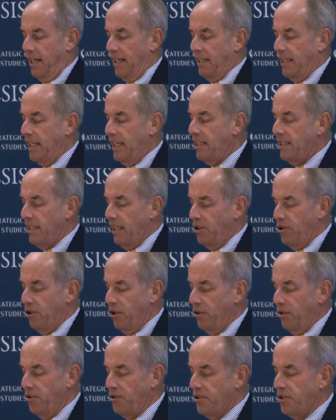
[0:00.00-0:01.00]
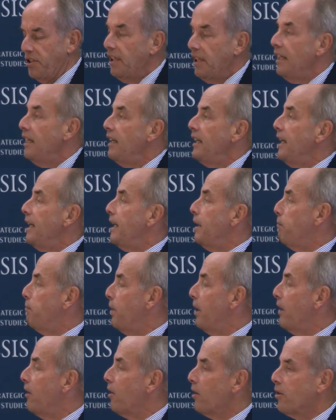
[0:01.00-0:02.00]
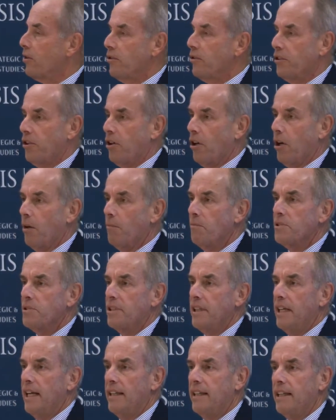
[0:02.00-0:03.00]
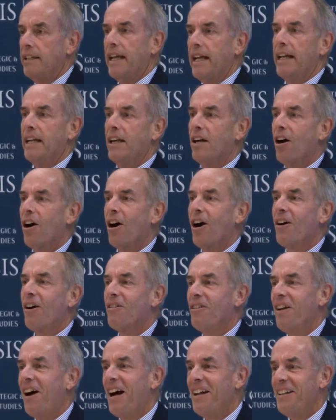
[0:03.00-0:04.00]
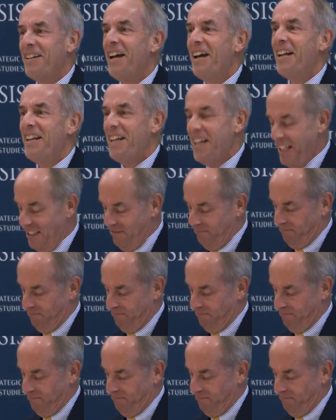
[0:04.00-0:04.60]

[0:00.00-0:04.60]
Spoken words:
these issues in empirical terms, and the data are not yet in.